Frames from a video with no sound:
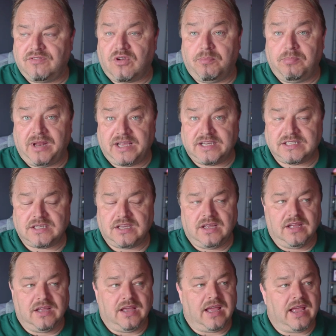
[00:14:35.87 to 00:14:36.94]
God bless,
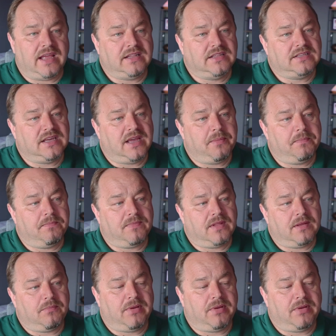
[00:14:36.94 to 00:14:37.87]
and um,